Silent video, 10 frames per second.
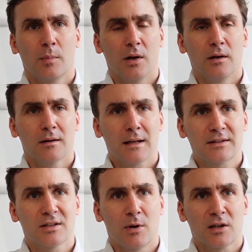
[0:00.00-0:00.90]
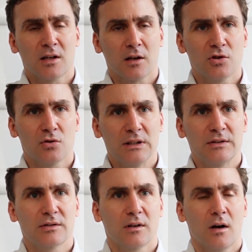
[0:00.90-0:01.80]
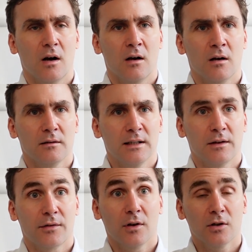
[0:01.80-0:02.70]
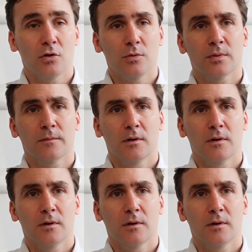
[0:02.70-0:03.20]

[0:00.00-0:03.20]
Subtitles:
But Latin American countries are in a third group